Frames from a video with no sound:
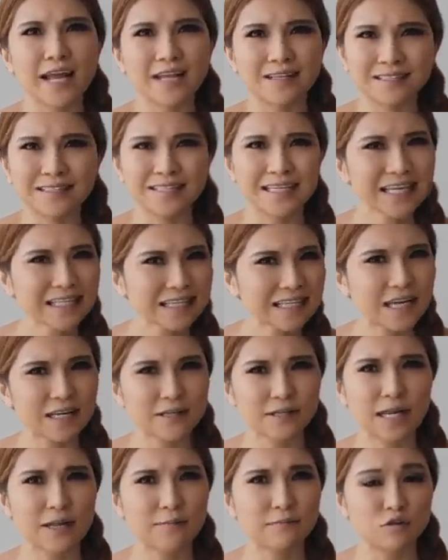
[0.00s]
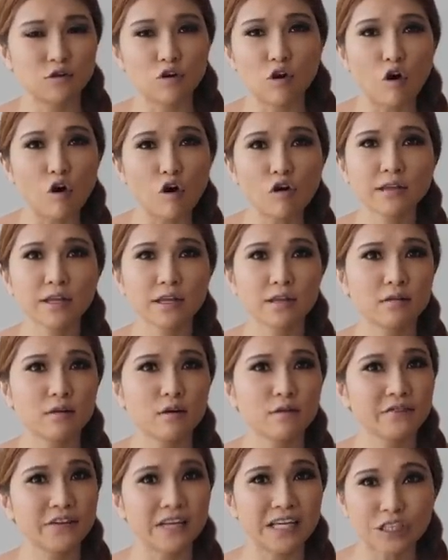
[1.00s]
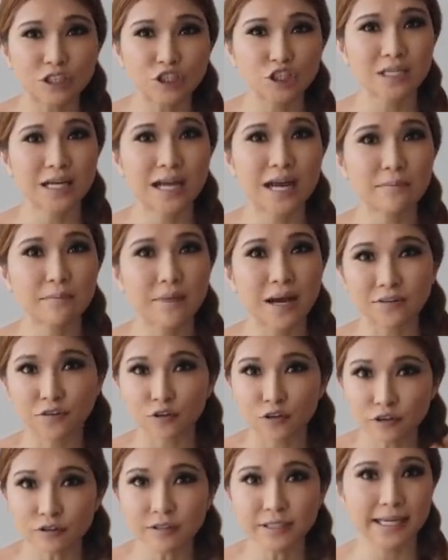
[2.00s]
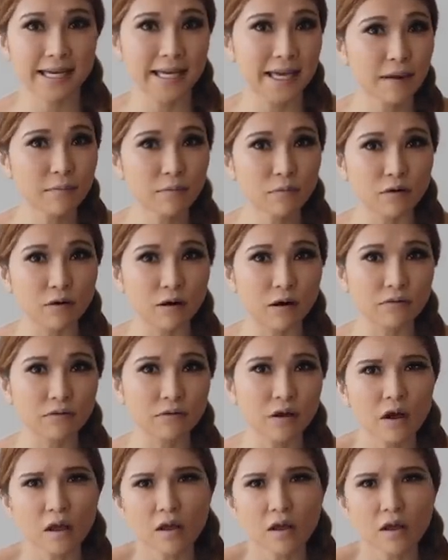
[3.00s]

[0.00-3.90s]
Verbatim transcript: and take that adapter on and off each time I turn the camera on.